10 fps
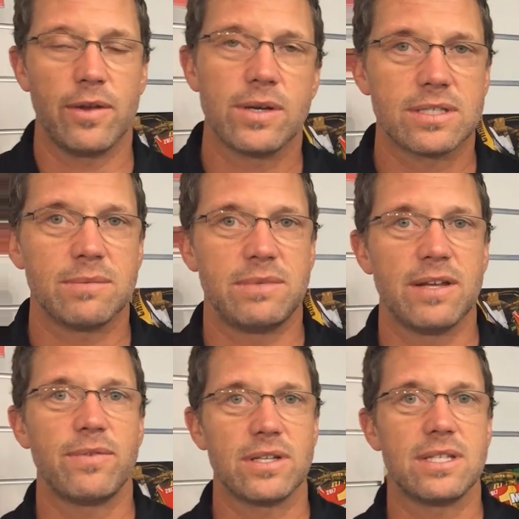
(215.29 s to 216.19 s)
There is some
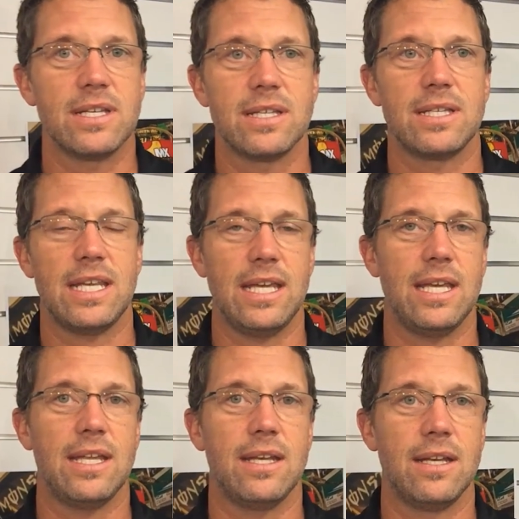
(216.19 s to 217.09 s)
differences
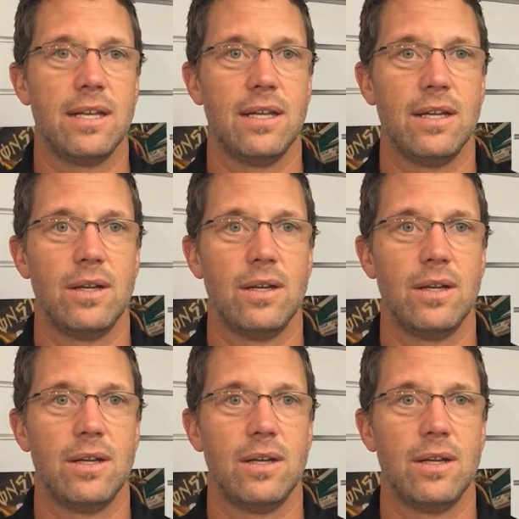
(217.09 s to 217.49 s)
in